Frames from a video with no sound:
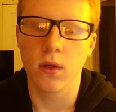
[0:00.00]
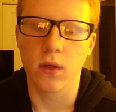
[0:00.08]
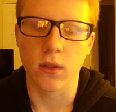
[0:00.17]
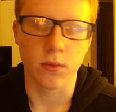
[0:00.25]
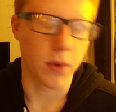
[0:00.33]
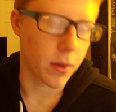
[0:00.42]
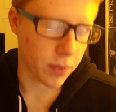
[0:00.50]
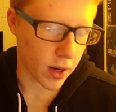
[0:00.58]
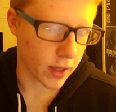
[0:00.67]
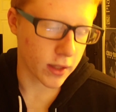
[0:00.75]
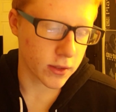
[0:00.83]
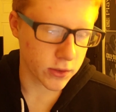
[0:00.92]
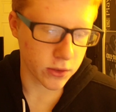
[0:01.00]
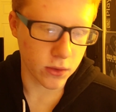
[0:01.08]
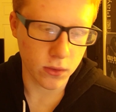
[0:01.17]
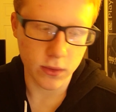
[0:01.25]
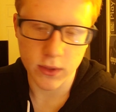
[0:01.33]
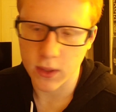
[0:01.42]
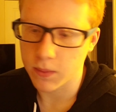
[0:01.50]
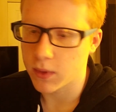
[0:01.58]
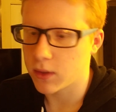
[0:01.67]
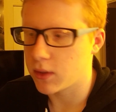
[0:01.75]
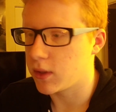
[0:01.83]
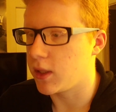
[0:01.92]
Because what I'm probably gonna do is I'm
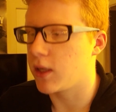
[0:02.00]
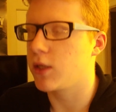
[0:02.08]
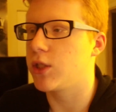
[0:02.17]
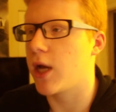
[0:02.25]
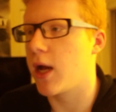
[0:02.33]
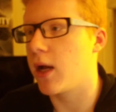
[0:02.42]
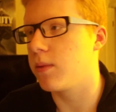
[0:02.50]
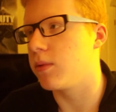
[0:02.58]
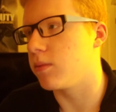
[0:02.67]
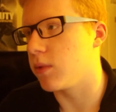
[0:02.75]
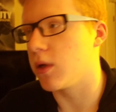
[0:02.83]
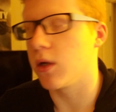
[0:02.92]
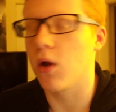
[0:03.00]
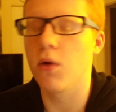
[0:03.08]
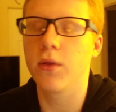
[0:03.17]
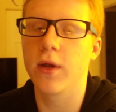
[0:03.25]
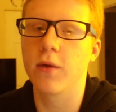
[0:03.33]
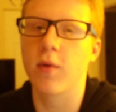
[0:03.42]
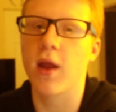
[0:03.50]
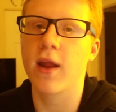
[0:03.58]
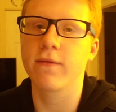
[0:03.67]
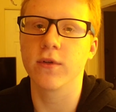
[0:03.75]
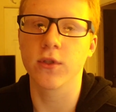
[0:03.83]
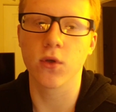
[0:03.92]
gonna get a job, I'm gonna go there right
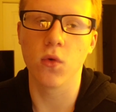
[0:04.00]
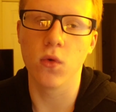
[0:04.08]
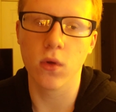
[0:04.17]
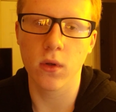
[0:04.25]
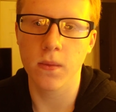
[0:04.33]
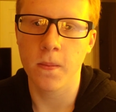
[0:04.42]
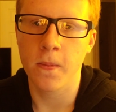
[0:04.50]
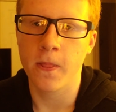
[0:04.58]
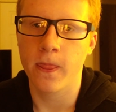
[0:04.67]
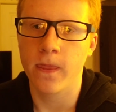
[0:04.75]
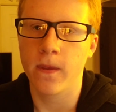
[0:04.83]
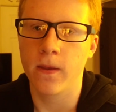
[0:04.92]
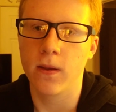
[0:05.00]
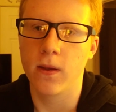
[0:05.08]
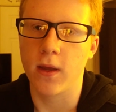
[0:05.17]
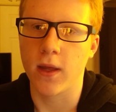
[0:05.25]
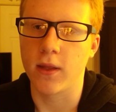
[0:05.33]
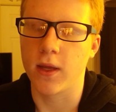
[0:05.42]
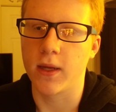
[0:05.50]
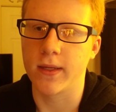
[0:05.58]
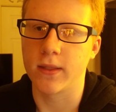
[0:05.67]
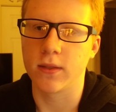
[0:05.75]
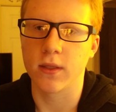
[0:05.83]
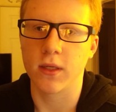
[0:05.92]
after school, and
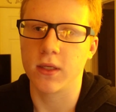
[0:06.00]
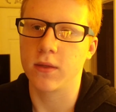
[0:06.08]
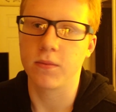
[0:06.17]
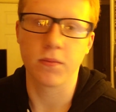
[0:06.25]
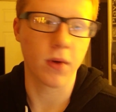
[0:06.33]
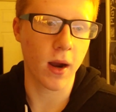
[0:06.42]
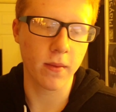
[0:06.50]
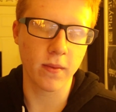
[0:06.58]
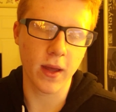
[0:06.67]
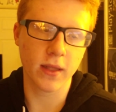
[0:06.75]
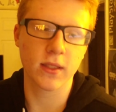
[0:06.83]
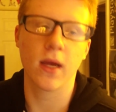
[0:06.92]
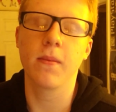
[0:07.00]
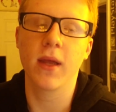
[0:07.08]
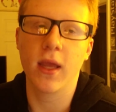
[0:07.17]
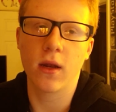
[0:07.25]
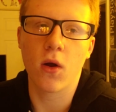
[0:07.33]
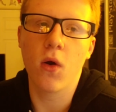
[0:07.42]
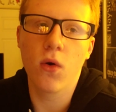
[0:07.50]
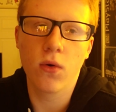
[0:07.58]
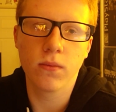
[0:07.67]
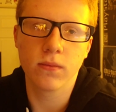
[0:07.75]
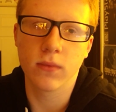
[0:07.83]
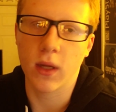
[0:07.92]
then probably by the time I get
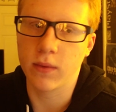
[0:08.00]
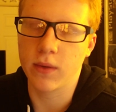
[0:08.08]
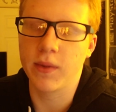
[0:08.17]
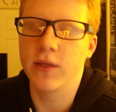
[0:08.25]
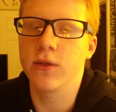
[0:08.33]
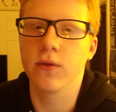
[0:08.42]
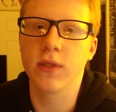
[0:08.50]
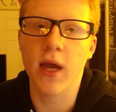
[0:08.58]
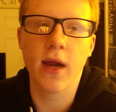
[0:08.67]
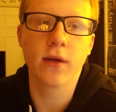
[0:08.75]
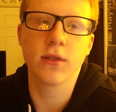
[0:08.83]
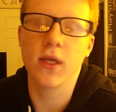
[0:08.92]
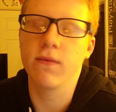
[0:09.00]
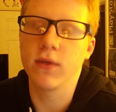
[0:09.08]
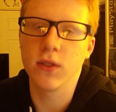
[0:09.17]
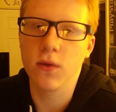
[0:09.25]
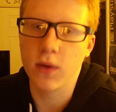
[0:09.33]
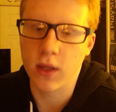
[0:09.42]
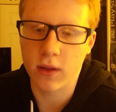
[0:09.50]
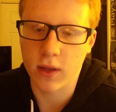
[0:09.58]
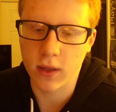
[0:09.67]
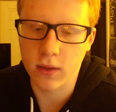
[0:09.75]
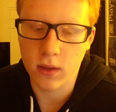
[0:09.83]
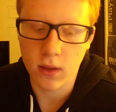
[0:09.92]
home, I'm gonna be too tired to even do
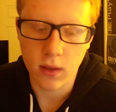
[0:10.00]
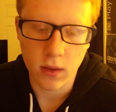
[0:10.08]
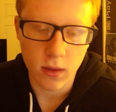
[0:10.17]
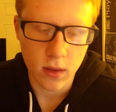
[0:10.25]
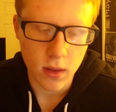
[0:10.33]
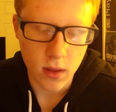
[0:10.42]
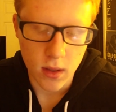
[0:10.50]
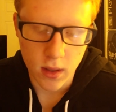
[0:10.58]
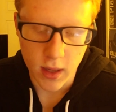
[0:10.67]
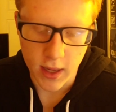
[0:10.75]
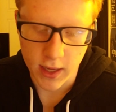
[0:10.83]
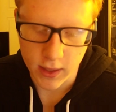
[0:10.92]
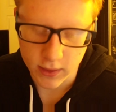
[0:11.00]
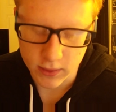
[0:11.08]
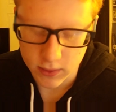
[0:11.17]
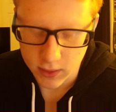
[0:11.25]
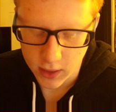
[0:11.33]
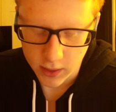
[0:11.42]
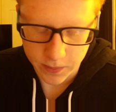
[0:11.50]
anything. And